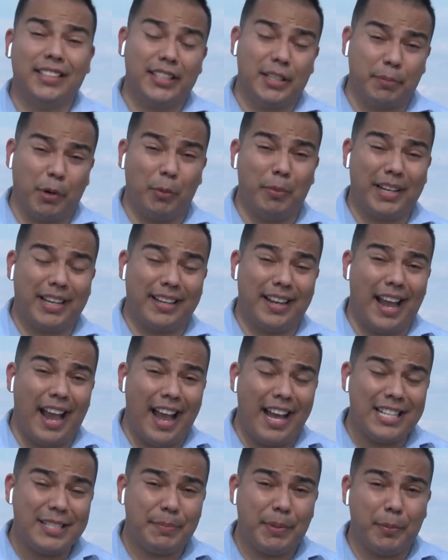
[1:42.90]
the department can
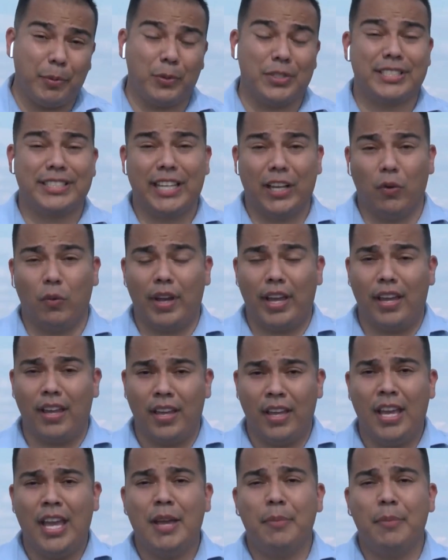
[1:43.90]
ask people to stay away,